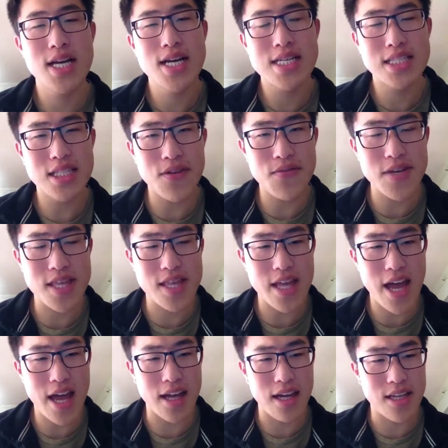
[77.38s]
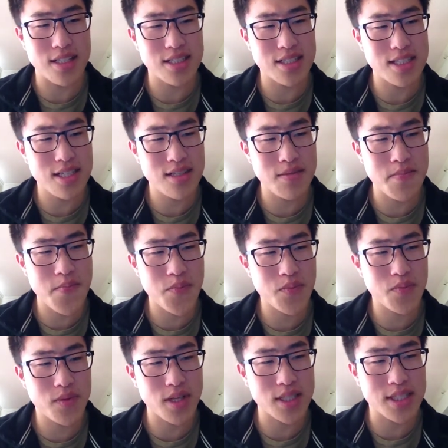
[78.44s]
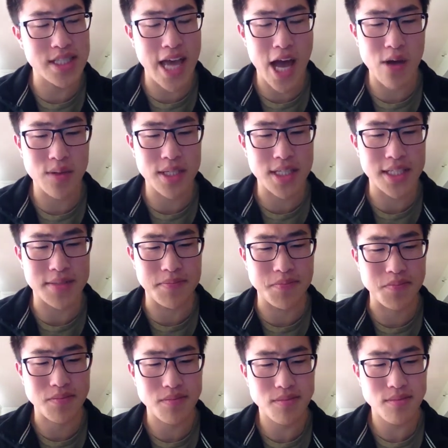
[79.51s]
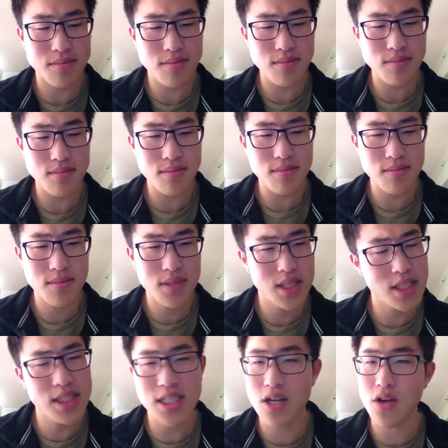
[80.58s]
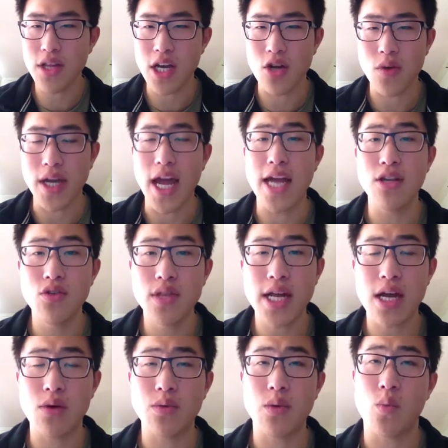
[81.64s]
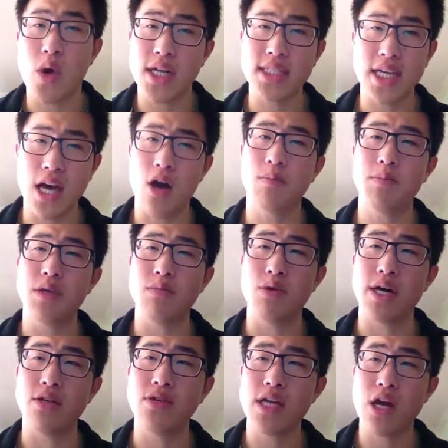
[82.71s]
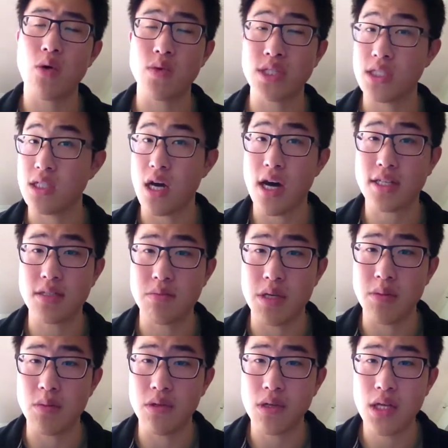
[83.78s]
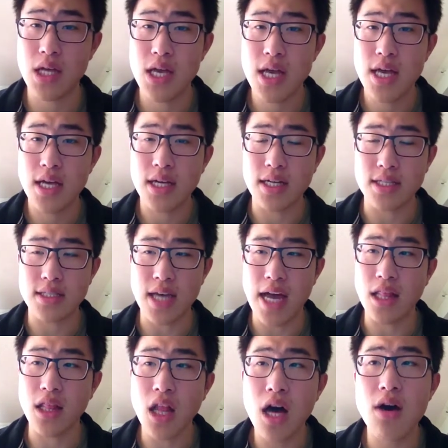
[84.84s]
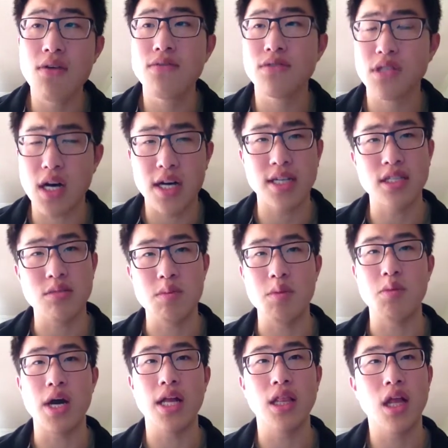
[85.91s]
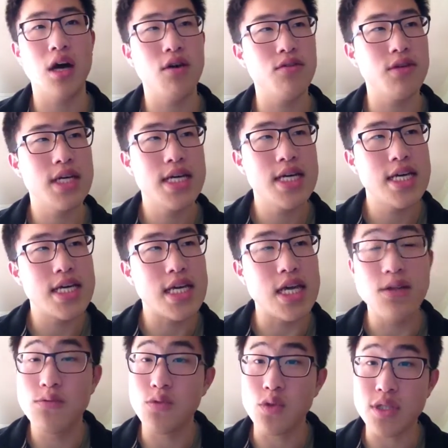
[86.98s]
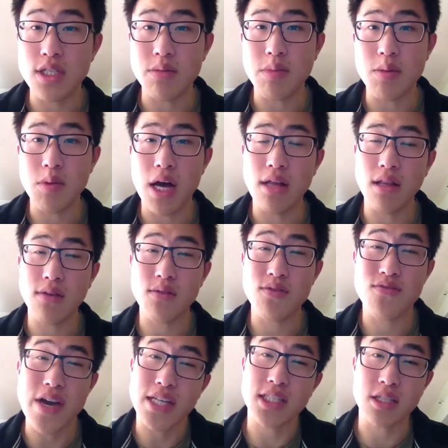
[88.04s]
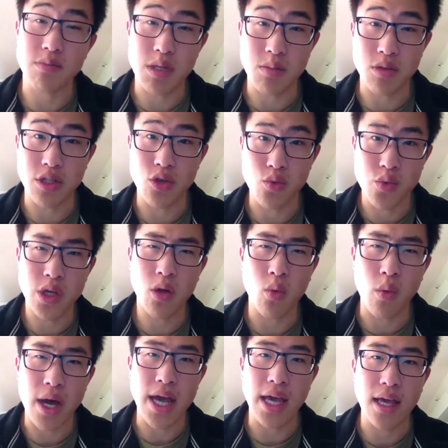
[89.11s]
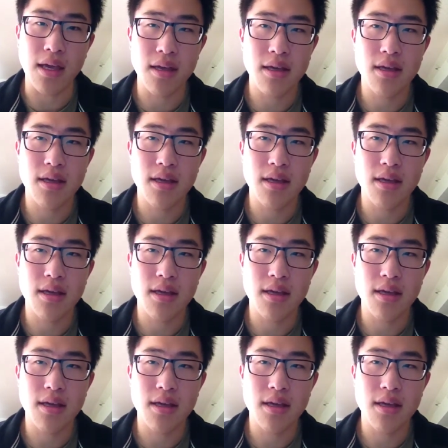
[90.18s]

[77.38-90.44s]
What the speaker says: stuff like that. And it sound, didn't sound all that great. I knew that I wanted to help people. I knew that I wanted to talk to people because I love talking to people. I love influencing people. I love affecting people in a real way.